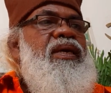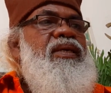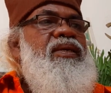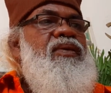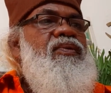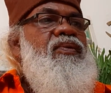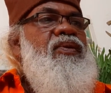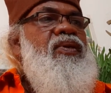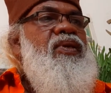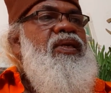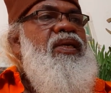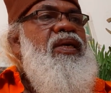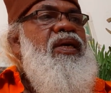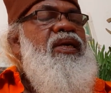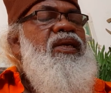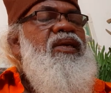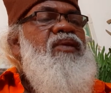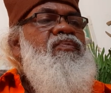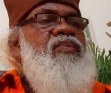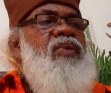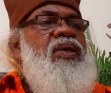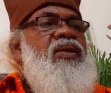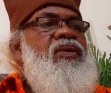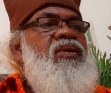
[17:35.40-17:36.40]
Regarding
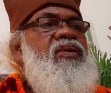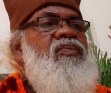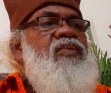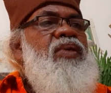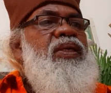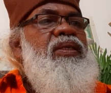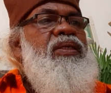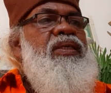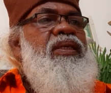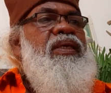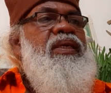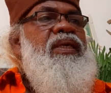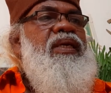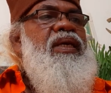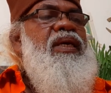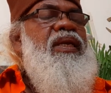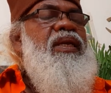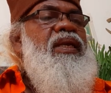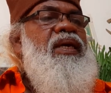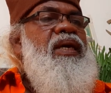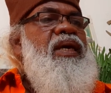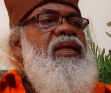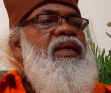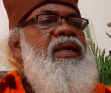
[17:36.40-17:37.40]
Manonmani chakra,
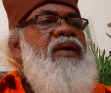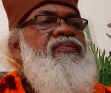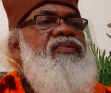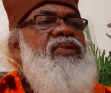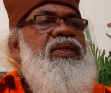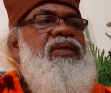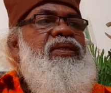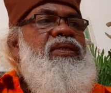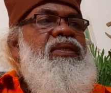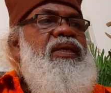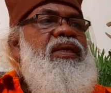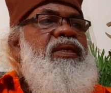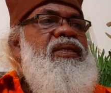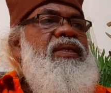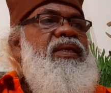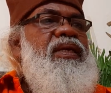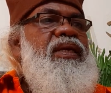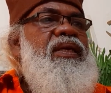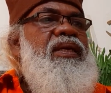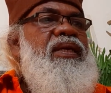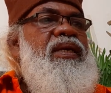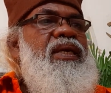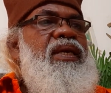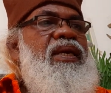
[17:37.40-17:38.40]
lot of things are
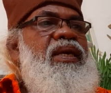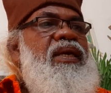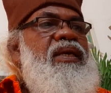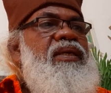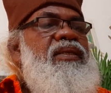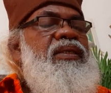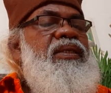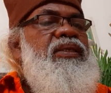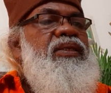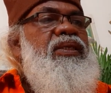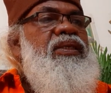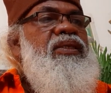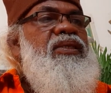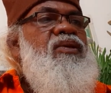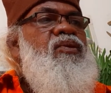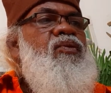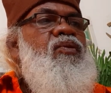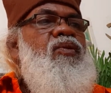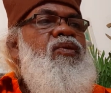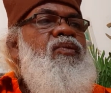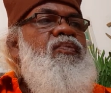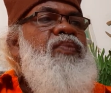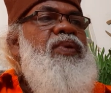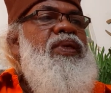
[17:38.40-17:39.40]
there. This is the
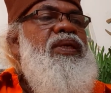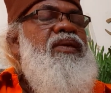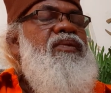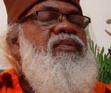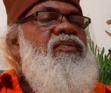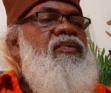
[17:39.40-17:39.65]
opening